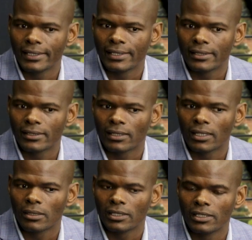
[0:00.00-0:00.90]

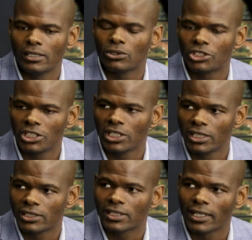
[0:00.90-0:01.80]
he or
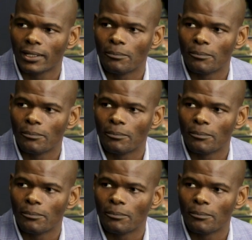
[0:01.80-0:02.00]
she is,